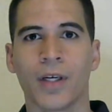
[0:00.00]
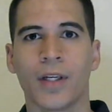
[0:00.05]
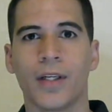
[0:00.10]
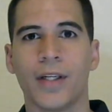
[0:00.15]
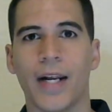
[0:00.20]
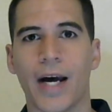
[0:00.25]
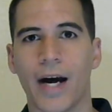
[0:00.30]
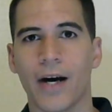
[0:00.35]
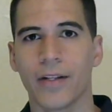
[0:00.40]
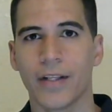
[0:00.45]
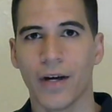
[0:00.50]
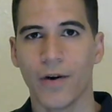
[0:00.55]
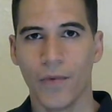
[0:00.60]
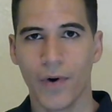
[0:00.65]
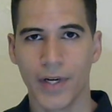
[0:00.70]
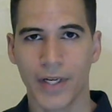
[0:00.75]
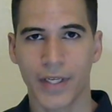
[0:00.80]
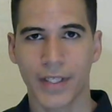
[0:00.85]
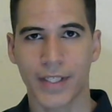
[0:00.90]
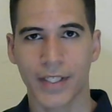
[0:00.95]
Now, they
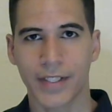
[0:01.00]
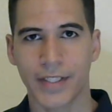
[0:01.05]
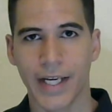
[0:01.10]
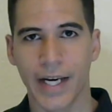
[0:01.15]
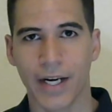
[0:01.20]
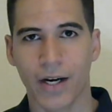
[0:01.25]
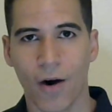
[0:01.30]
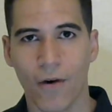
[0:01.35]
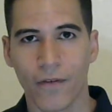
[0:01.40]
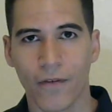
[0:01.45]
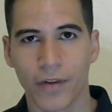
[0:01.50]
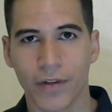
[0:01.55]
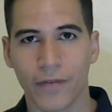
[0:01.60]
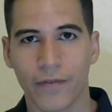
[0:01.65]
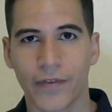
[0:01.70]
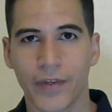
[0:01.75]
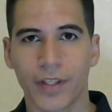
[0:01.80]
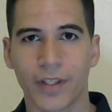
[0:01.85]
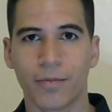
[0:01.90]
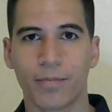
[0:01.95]
wanted to take over the
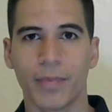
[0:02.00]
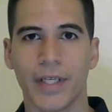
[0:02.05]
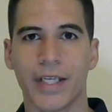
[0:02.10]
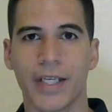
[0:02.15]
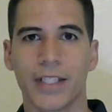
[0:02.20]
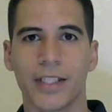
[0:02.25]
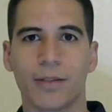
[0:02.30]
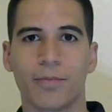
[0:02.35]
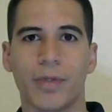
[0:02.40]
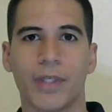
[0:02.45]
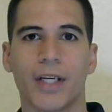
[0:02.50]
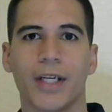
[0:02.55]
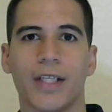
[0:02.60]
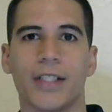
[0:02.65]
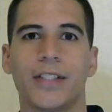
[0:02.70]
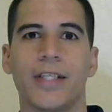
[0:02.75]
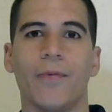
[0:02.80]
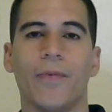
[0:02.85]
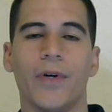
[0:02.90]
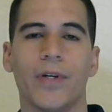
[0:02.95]
Philippines because
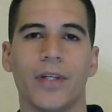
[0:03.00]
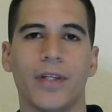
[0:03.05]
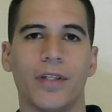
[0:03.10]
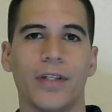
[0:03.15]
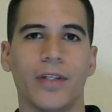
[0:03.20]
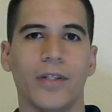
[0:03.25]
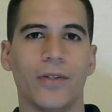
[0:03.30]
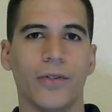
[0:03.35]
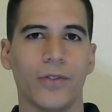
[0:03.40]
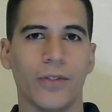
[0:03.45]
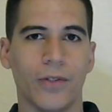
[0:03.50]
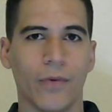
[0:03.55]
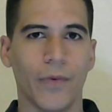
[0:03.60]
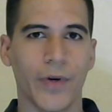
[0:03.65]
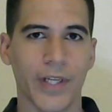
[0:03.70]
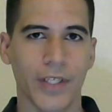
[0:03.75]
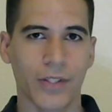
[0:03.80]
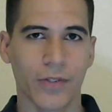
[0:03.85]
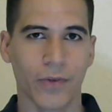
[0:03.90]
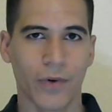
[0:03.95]
they wanted to use the
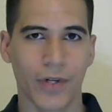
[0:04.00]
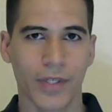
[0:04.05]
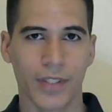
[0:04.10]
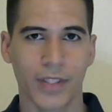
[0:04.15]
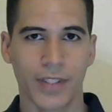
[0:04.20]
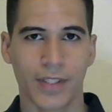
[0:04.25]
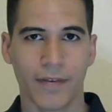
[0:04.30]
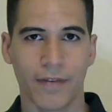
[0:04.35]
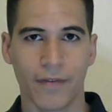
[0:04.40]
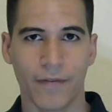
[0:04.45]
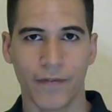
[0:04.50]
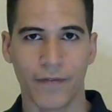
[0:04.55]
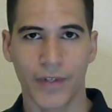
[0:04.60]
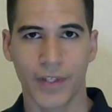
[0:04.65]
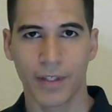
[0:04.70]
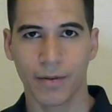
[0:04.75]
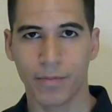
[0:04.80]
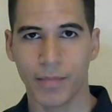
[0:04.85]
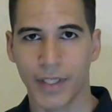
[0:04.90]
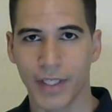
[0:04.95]
resources of the
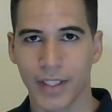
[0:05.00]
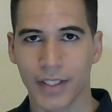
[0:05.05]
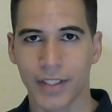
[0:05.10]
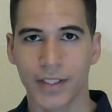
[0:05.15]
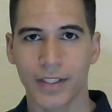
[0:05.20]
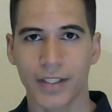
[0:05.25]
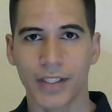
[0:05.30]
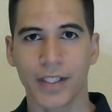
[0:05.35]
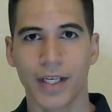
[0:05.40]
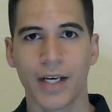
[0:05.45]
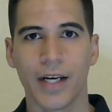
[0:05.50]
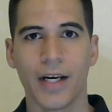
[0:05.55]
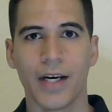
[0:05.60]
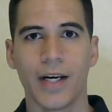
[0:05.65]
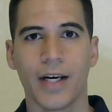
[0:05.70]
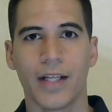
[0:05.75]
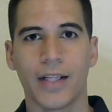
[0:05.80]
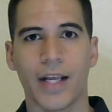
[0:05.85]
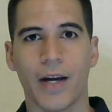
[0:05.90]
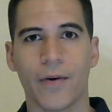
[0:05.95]
Philippines.
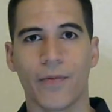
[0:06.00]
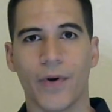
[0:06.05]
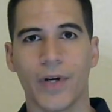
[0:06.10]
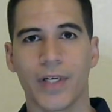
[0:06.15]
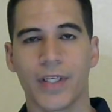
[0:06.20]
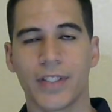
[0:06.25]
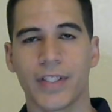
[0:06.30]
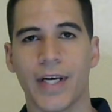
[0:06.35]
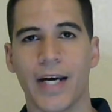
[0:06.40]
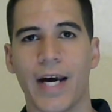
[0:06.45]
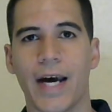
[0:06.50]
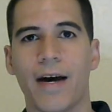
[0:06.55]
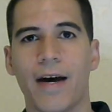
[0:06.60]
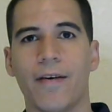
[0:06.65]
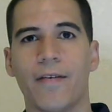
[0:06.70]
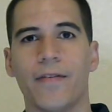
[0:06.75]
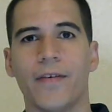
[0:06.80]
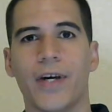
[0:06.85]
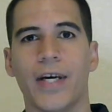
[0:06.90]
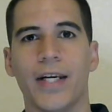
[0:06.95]
They wanted to
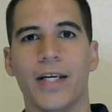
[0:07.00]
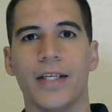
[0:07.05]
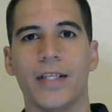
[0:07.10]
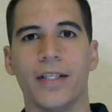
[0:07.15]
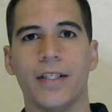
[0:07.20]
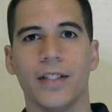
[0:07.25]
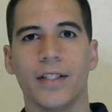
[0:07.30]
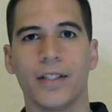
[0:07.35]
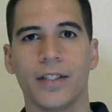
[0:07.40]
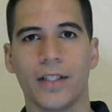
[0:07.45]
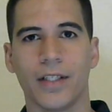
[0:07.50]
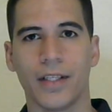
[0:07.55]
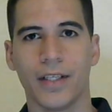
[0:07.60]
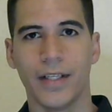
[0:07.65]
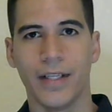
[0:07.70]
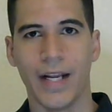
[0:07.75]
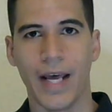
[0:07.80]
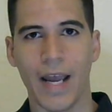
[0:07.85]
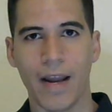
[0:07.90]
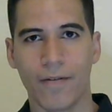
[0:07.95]
have a
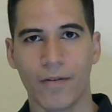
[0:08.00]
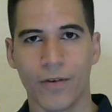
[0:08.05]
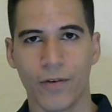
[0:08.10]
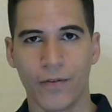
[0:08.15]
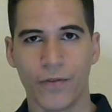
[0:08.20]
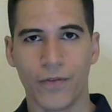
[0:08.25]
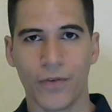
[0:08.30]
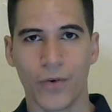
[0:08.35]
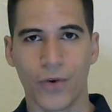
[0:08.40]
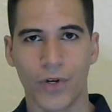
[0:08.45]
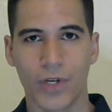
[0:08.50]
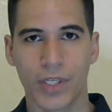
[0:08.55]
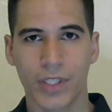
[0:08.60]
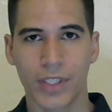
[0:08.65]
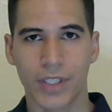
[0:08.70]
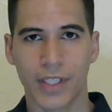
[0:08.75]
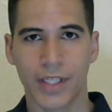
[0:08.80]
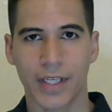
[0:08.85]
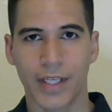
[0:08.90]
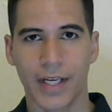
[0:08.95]
naval
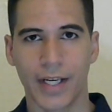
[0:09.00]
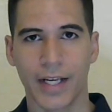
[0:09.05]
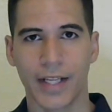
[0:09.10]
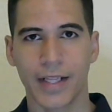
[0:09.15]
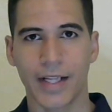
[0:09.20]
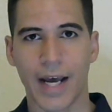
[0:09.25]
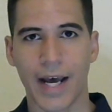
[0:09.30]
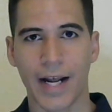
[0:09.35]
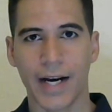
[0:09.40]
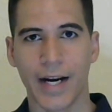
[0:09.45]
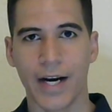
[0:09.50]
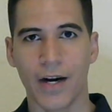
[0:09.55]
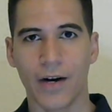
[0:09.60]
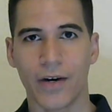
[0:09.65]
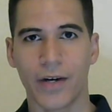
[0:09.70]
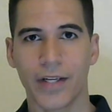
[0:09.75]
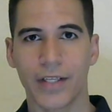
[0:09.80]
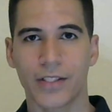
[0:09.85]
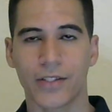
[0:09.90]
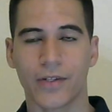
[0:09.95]
force in that
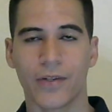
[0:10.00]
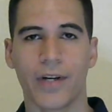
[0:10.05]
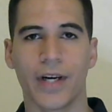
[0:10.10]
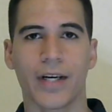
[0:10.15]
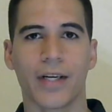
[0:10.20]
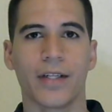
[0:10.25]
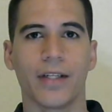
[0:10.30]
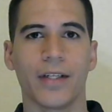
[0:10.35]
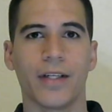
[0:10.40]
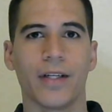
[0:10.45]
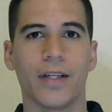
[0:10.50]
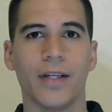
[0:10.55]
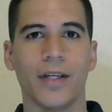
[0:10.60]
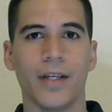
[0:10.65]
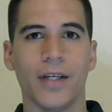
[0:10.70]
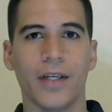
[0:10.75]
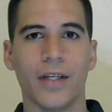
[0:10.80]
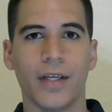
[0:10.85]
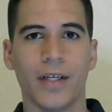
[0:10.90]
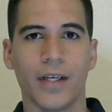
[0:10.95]
area so they could
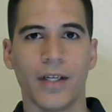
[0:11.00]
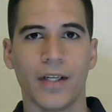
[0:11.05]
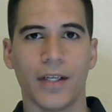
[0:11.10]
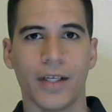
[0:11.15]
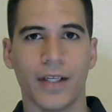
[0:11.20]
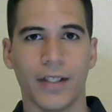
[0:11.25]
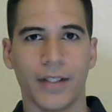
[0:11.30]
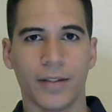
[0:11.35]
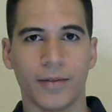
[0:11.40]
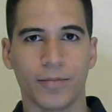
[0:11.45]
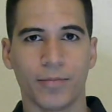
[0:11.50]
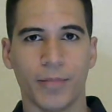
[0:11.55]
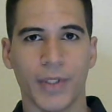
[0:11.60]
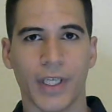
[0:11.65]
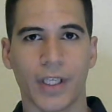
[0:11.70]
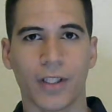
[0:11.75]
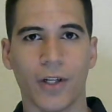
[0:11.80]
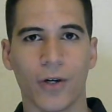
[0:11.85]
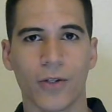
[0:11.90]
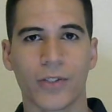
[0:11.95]
be
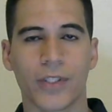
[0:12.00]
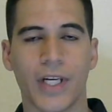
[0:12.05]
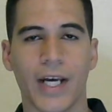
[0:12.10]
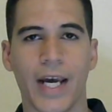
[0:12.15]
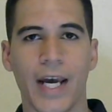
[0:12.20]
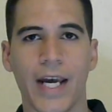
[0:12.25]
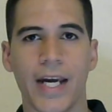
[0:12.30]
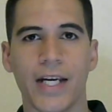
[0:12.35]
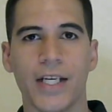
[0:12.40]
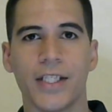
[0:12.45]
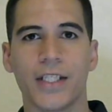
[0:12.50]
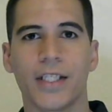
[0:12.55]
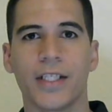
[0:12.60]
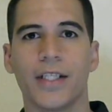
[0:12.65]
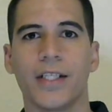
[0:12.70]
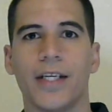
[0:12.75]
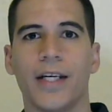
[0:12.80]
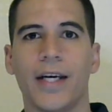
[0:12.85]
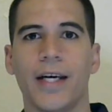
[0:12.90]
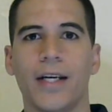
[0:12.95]
close to Asia
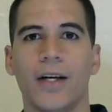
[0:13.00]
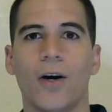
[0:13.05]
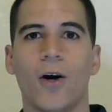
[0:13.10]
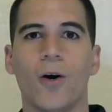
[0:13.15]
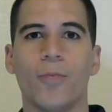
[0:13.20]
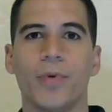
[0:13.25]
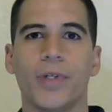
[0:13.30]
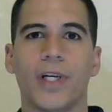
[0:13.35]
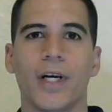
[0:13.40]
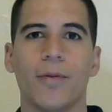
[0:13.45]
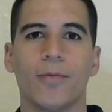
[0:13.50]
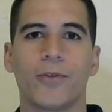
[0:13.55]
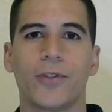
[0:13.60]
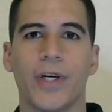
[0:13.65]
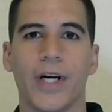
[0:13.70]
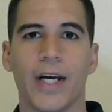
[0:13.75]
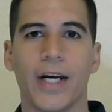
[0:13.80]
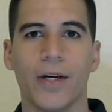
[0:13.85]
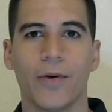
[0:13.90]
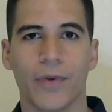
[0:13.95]
and open up
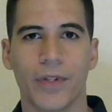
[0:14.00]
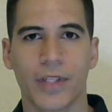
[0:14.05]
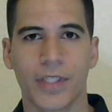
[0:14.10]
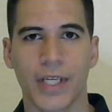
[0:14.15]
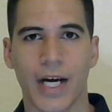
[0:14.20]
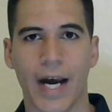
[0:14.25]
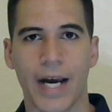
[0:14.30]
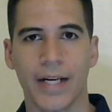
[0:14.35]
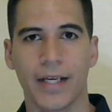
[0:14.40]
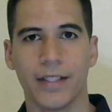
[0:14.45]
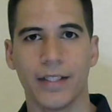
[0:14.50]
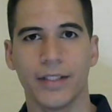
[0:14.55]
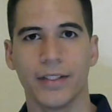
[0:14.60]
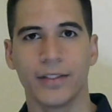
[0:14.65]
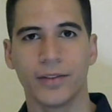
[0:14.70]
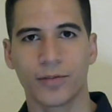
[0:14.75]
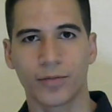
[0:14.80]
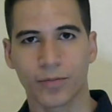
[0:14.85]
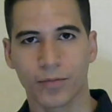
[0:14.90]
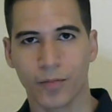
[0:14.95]
trade with China.
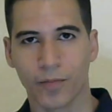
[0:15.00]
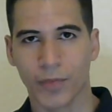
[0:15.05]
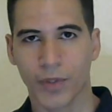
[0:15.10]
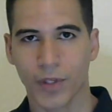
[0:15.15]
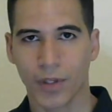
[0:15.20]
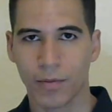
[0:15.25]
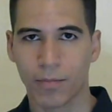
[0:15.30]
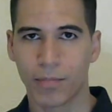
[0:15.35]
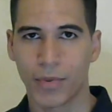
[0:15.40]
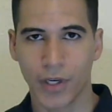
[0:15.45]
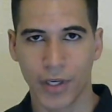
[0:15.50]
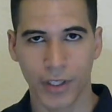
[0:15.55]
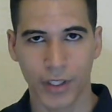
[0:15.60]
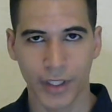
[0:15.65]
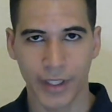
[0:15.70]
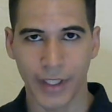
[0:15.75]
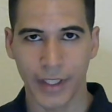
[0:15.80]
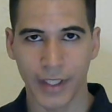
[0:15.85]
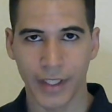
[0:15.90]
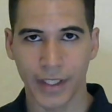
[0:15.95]

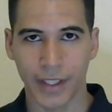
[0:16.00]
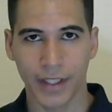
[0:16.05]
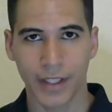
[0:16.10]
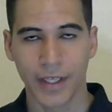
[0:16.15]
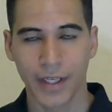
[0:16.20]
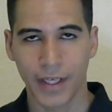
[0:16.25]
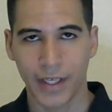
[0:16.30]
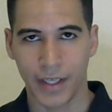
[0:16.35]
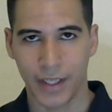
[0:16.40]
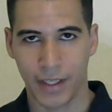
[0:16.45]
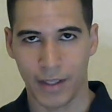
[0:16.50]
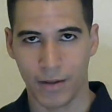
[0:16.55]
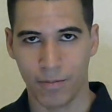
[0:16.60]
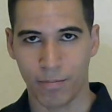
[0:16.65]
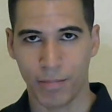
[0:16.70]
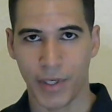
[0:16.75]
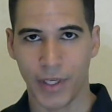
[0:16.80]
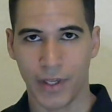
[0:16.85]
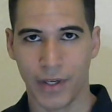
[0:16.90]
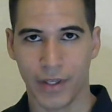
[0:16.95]
Purely
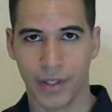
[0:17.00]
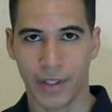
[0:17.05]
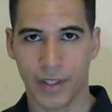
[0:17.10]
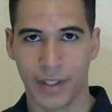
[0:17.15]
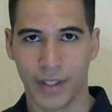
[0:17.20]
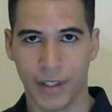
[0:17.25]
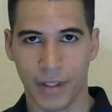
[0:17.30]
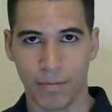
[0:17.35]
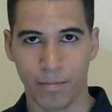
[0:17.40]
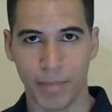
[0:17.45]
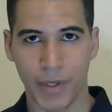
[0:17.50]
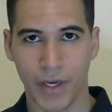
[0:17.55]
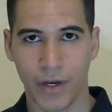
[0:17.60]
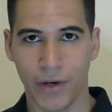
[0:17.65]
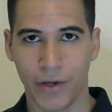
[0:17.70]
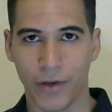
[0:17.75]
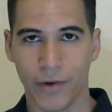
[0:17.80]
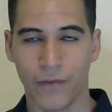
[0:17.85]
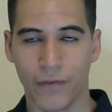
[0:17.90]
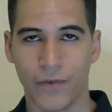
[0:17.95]

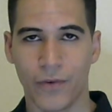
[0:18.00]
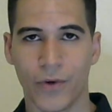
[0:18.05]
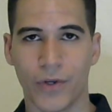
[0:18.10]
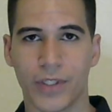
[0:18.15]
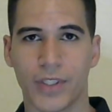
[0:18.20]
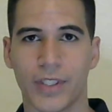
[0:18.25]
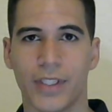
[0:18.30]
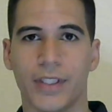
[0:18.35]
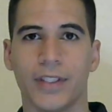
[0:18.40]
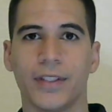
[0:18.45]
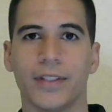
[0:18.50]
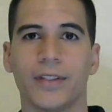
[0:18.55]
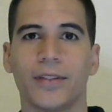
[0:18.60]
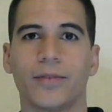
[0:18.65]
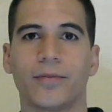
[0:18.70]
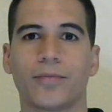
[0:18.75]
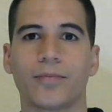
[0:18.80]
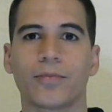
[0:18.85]
imperial forces.